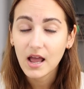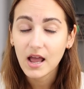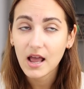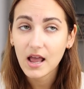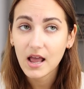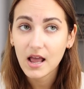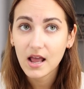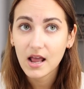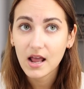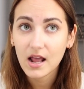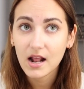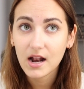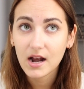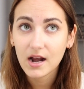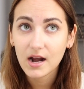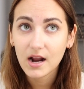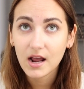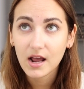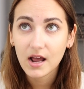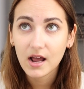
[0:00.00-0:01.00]

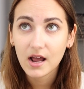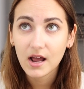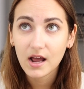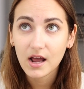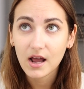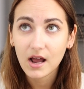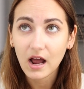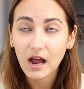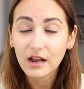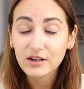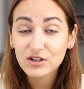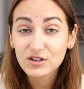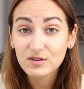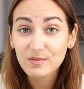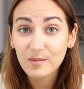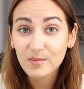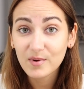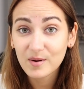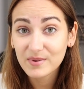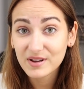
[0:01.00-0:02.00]
And I just
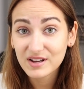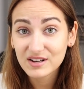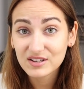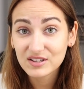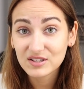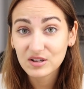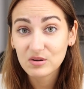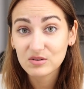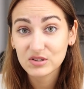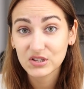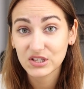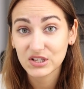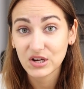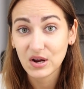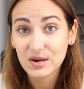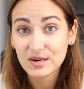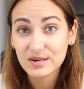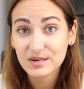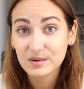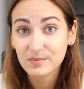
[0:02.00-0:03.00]
remember being so
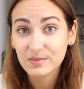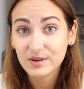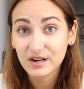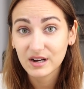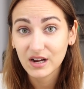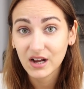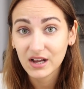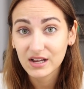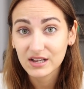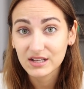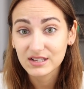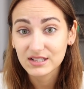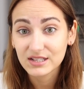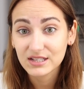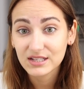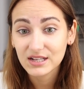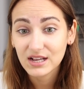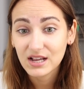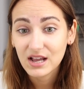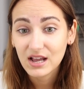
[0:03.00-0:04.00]
stunned
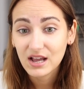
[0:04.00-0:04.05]
because